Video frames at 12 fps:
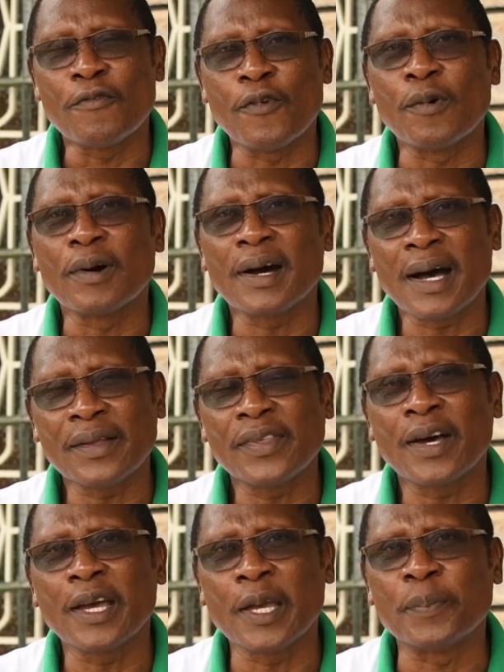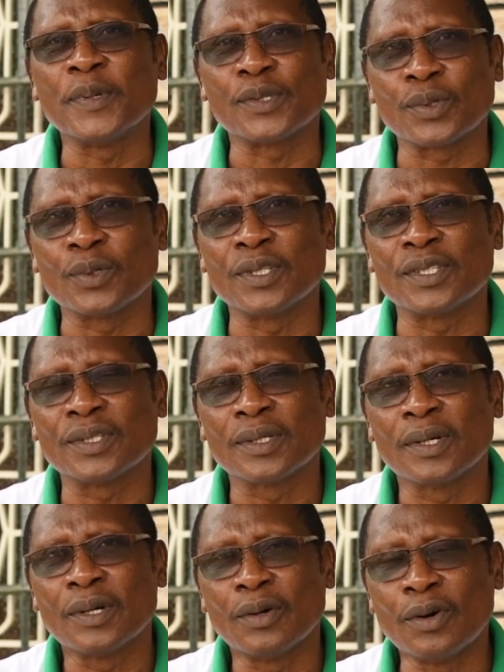for other episodes
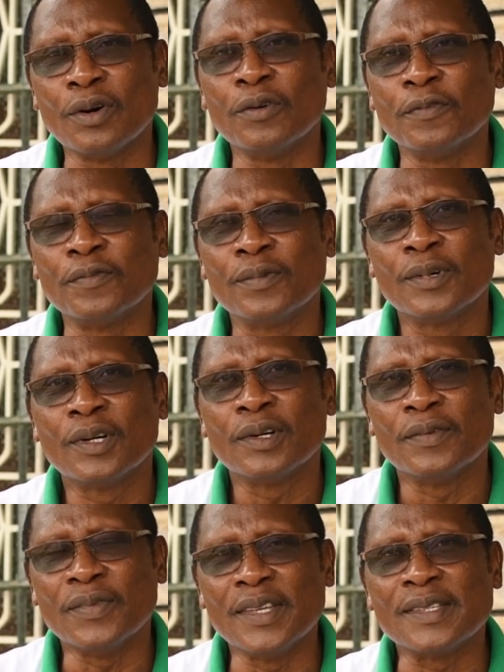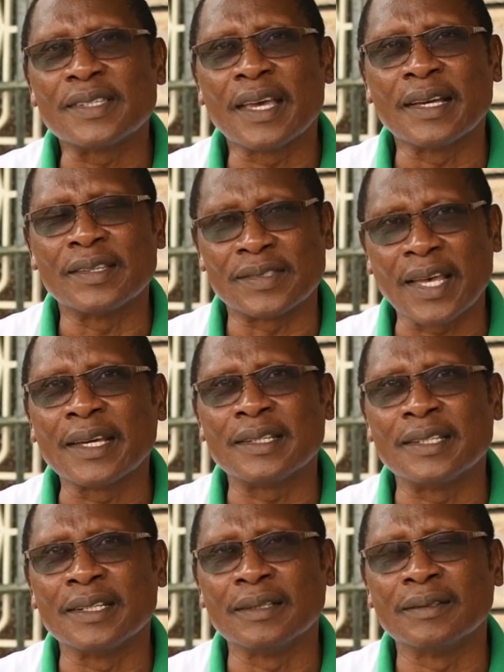of this
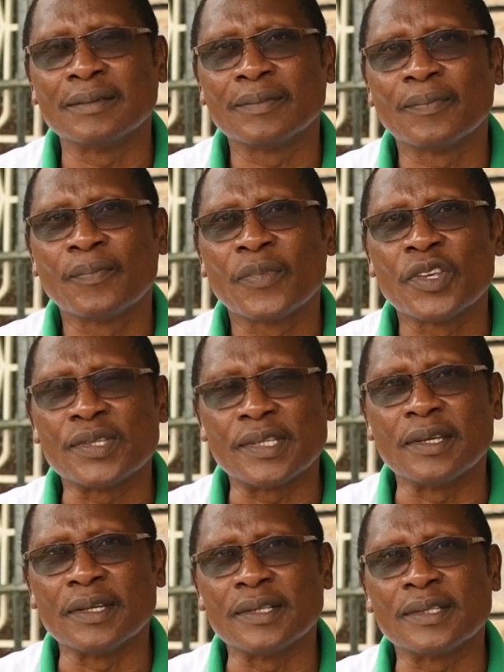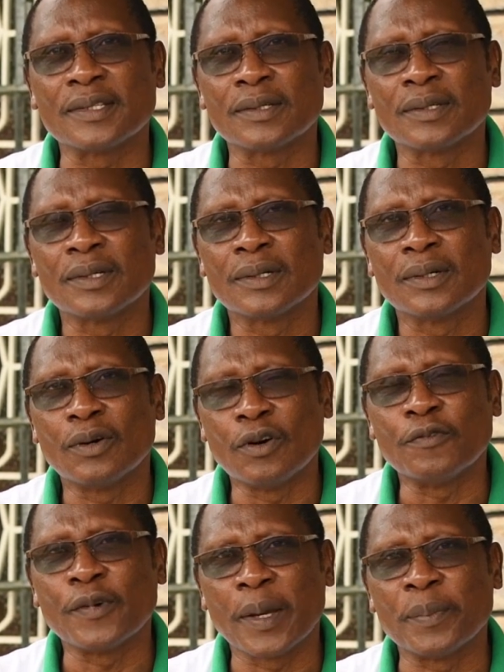exciting series
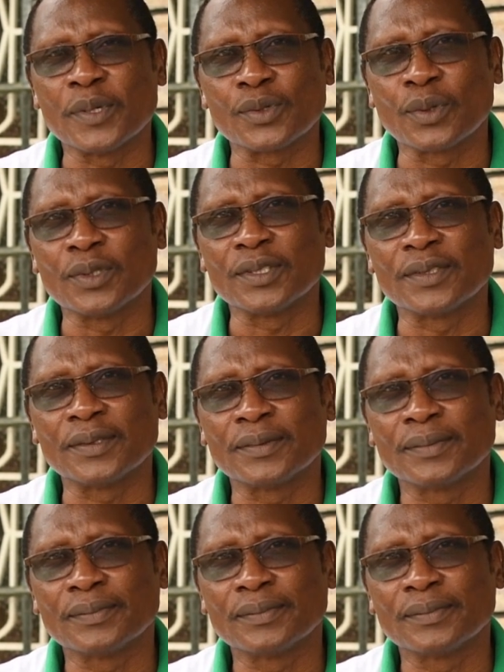of episodes.